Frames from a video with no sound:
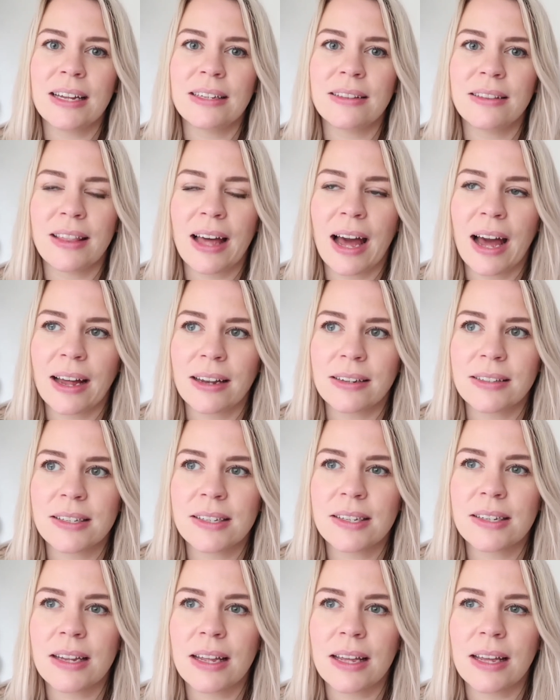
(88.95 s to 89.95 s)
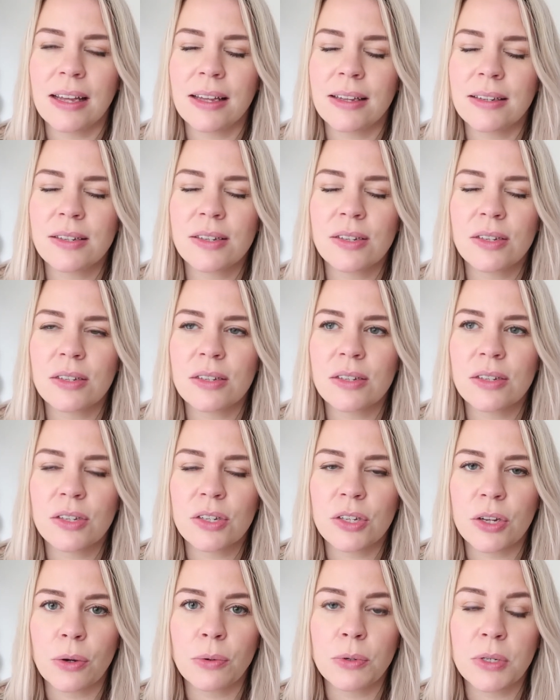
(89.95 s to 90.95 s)
and that is
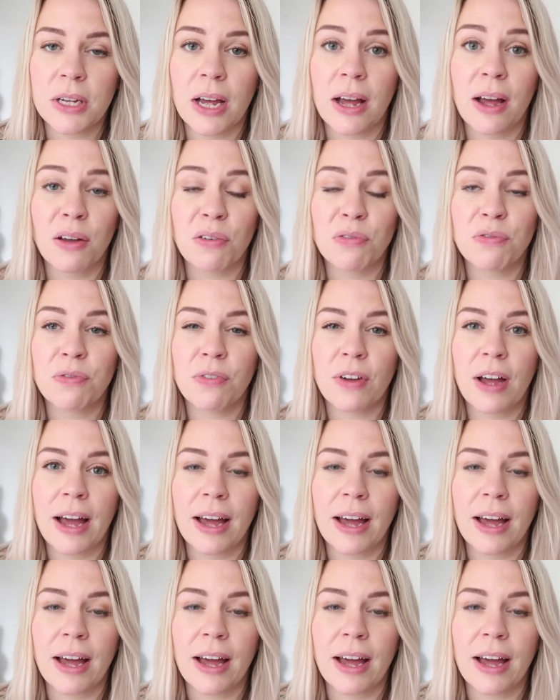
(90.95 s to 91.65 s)
so tough,